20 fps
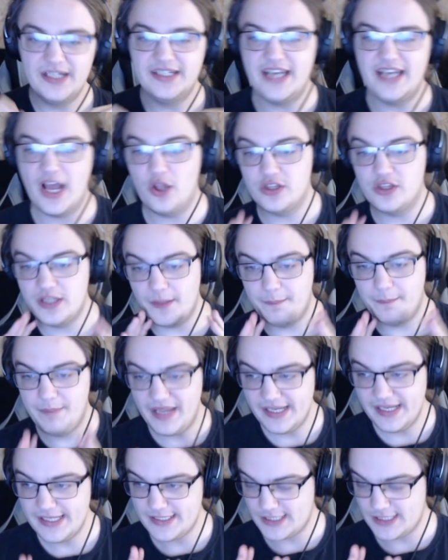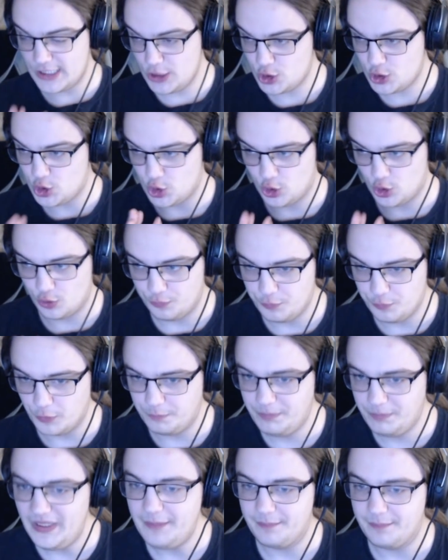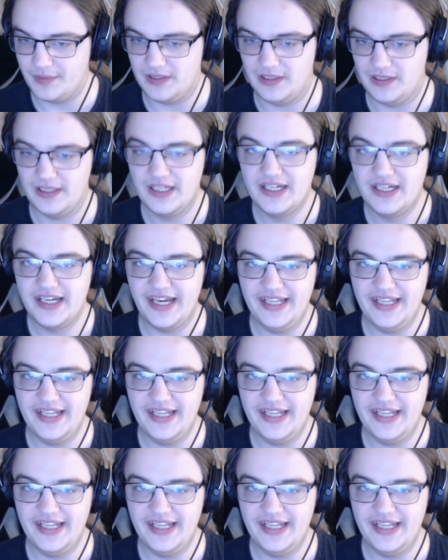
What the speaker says: Now, the biggest issue for people